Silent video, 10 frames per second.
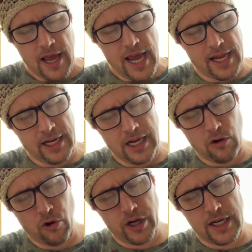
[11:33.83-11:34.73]
and in
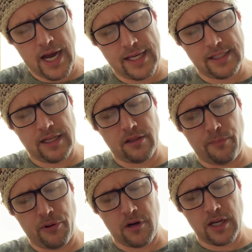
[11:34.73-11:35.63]
organizing the
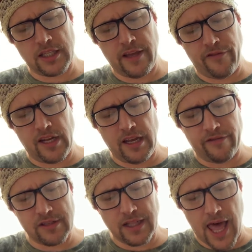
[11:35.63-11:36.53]
productivity of
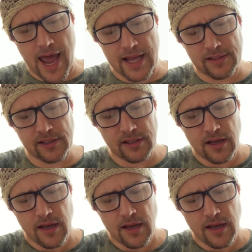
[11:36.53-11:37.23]
his lands,